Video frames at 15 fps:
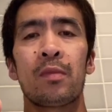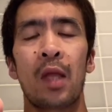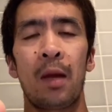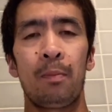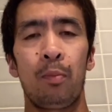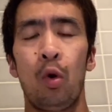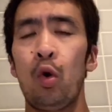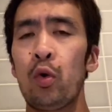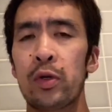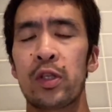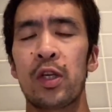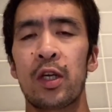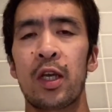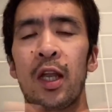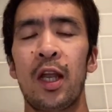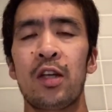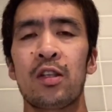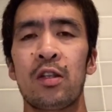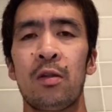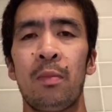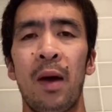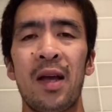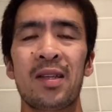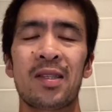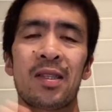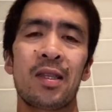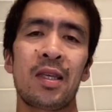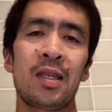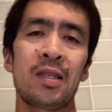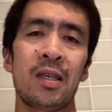poor circulation in the past,
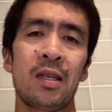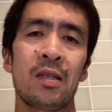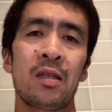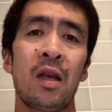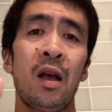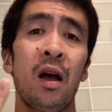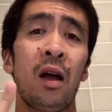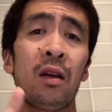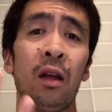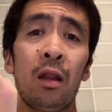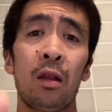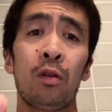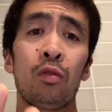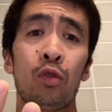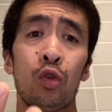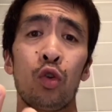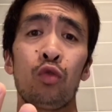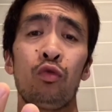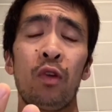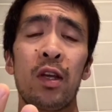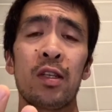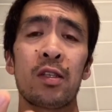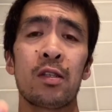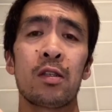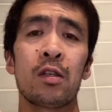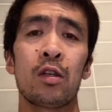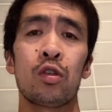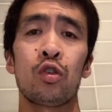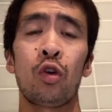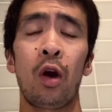this is another good reason to
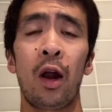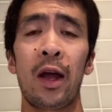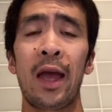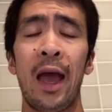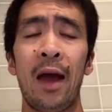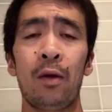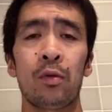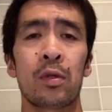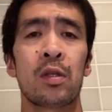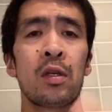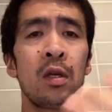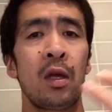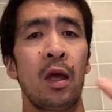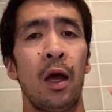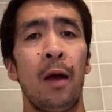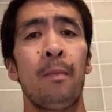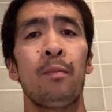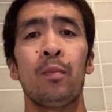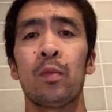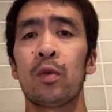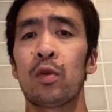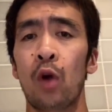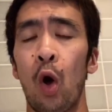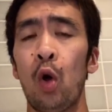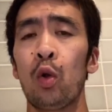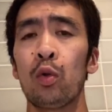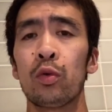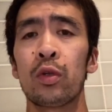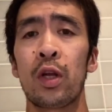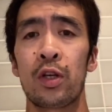try out
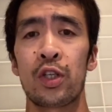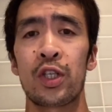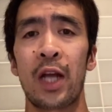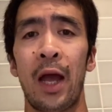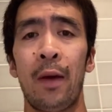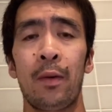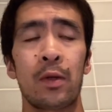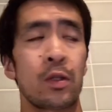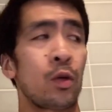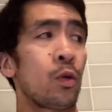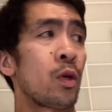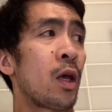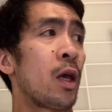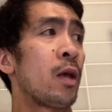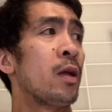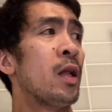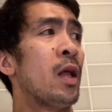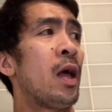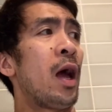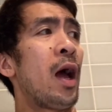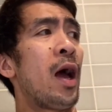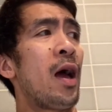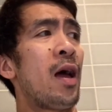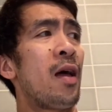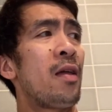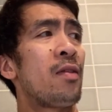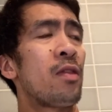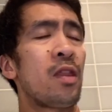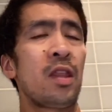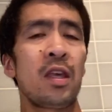cold showers, okay?
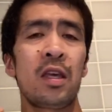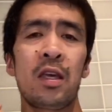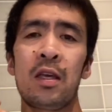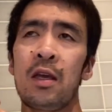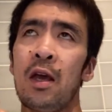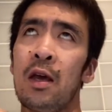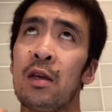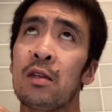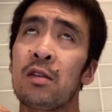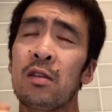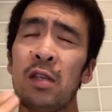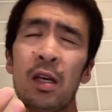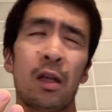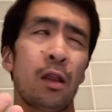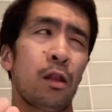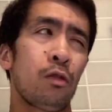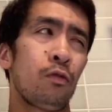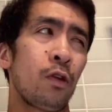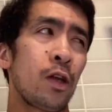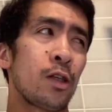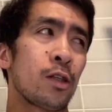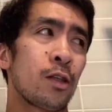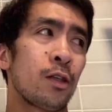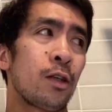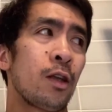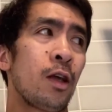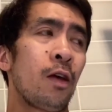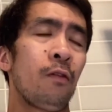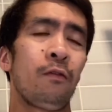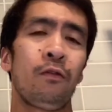And the sixth reason
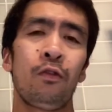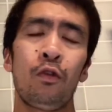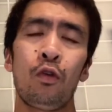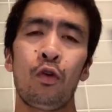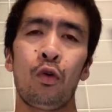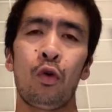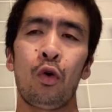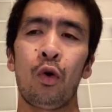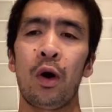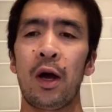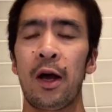for